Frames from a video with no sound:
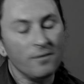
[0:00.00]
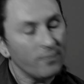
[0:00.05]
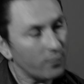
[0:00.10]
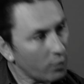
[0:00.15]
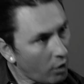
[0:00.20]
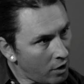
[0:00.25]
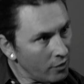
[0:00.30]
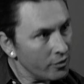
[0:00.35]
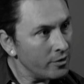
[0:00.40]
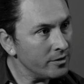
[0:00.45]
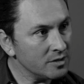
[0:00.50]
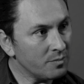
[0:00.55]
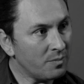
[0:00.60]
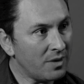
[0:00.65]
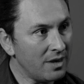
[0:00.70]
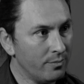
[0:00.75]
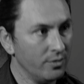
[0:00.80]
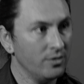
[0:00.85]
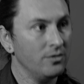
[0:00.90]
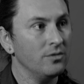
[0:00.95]
For all those
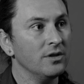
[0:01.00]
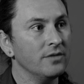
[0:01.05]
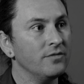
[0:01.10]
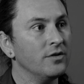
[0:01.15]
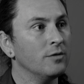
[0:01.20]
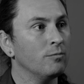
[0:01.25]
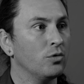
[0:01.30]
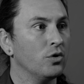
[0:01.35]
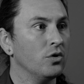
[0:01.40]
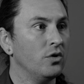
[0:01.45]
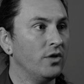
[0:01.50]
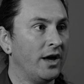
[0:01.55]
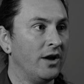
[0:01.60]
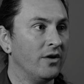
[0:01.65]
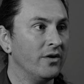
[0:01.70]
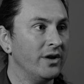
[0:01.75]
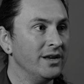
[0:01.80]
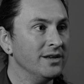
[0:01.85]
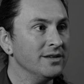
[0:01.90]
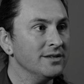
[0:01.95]
people who lived in rural
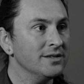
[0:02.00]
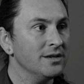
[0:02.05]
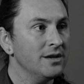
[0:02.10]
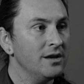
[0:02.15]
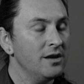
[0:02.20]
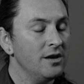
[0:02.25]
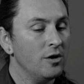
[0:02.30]
areas,